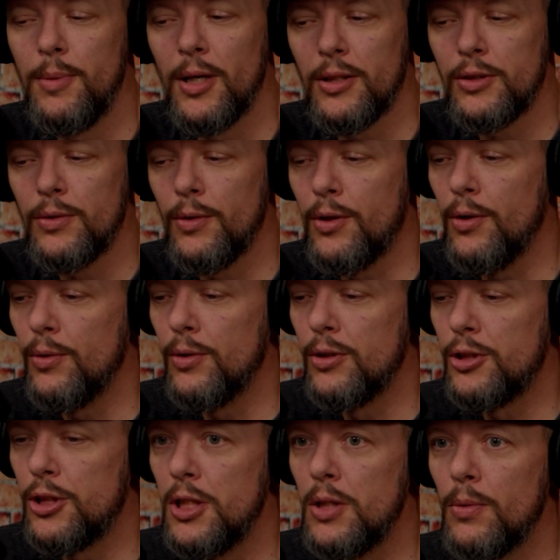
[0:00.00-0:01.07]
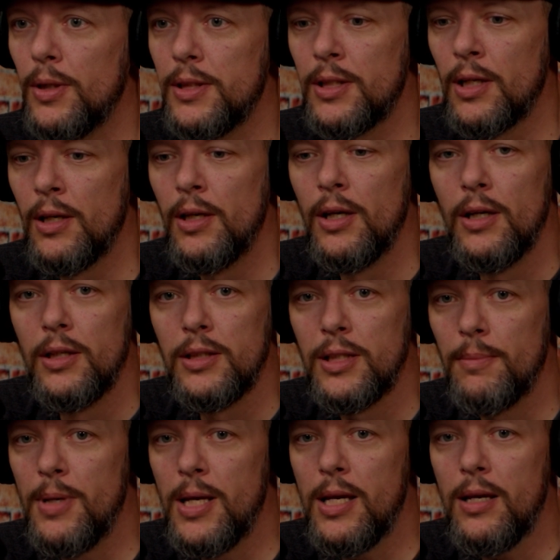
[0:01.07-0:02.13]
be honest with you, she was, to
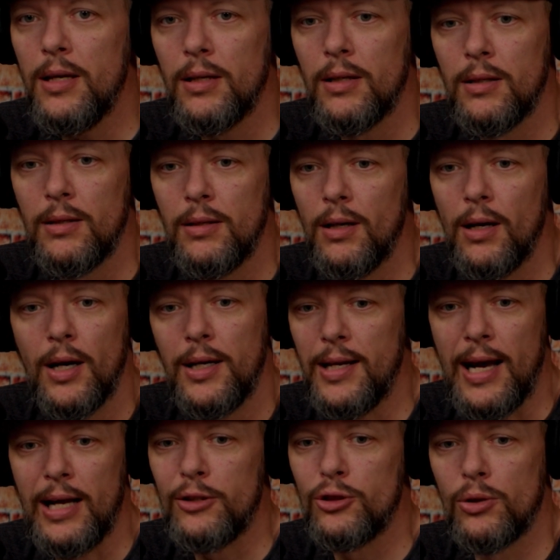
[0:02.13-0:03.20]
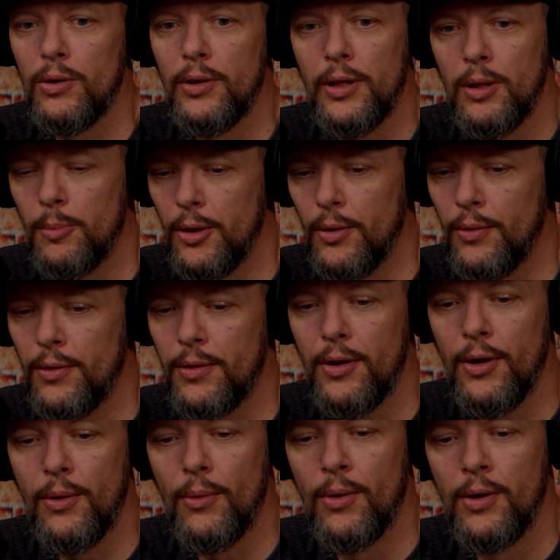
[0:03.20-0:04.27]
me, a natural in the booth
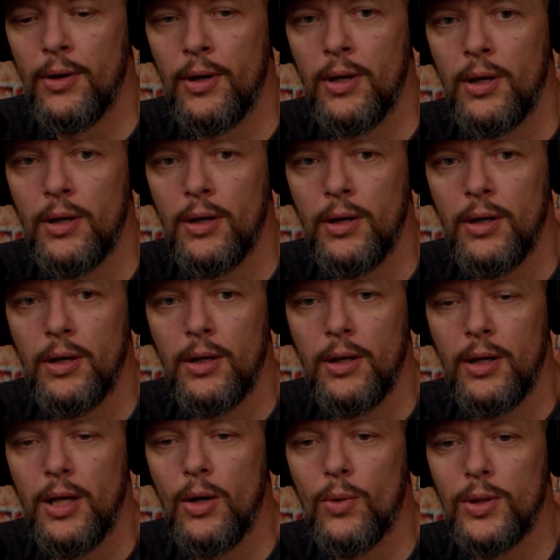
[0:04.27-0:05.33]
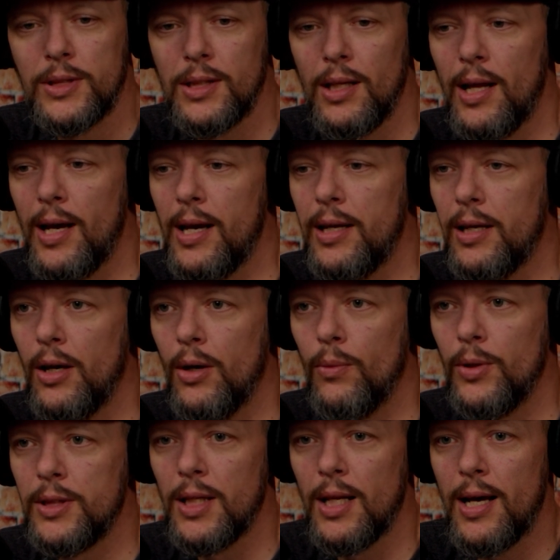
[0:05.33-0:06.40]
too. It wasn't it
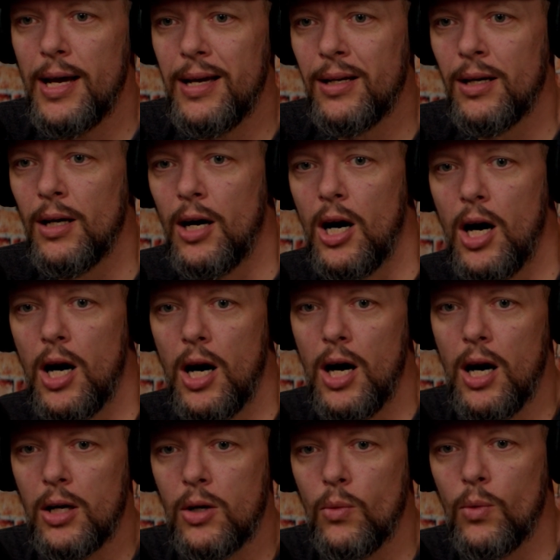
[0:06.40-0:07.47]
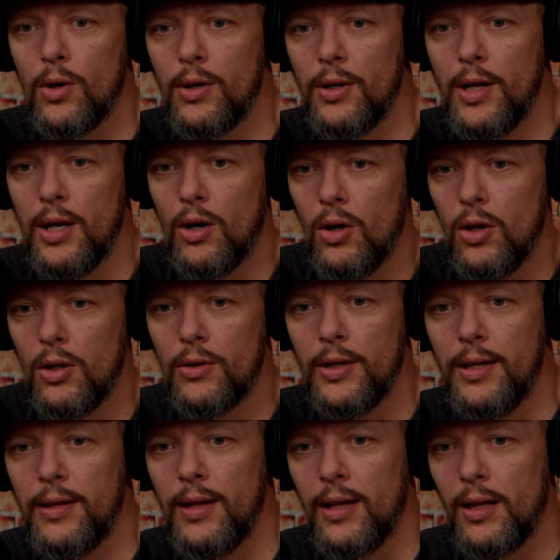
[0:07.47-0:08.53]
was like awkward at all or
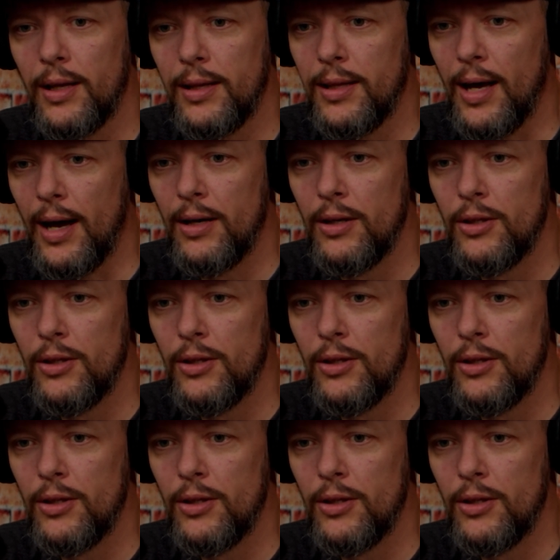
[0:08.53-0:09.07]
anything like that.